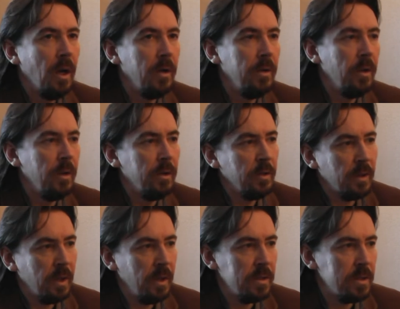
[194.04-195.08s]
And do you
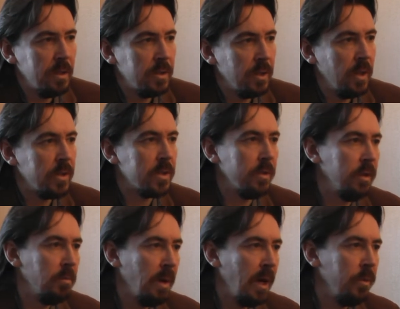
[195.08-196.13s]
think he's in the church or in
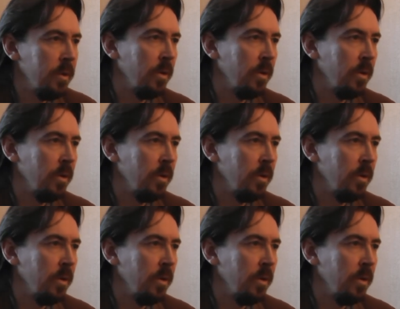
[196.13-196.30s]
the mound